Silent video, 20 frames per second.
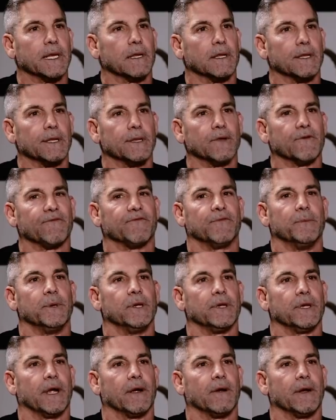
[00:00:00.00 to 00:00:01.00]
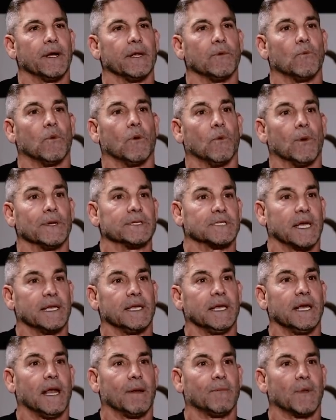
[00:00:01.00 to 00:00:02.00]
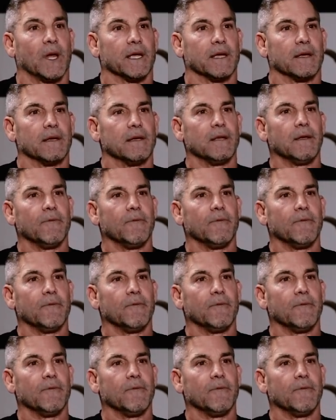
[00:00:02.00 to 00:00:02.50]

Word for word: getting a little familiarity well once i did i'm like